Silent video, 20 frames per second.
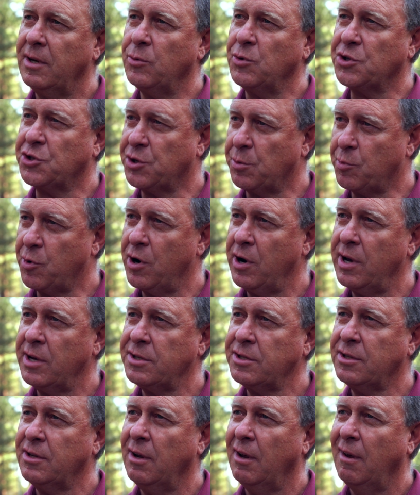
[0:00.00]
it was
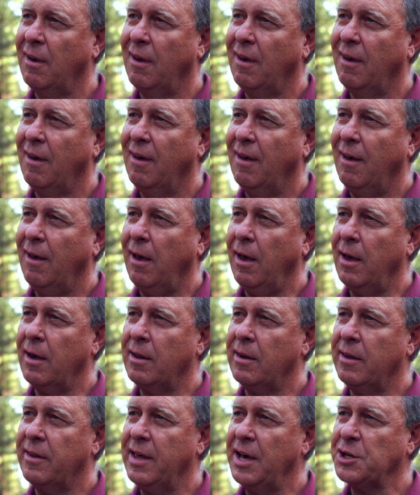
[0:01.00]
suppressed,
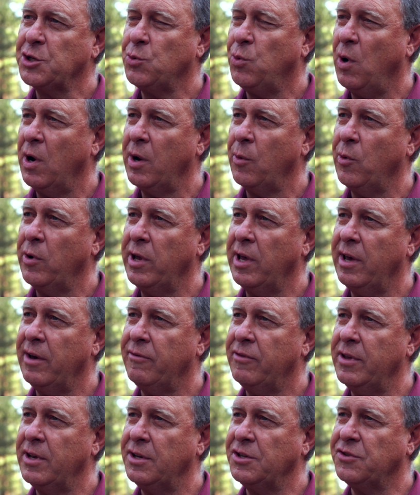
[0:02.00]
and that's why we
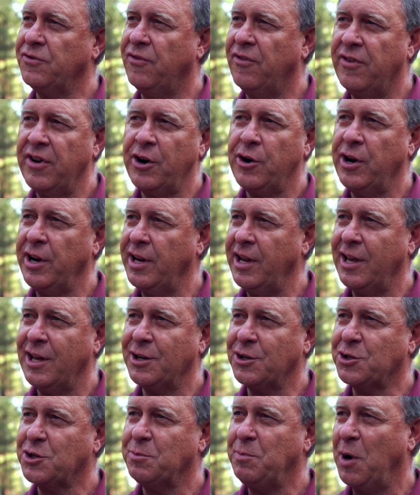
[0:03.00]
have these very
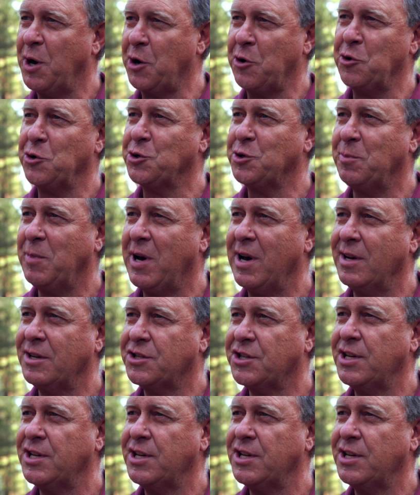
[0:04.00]
dense Ponderosa pine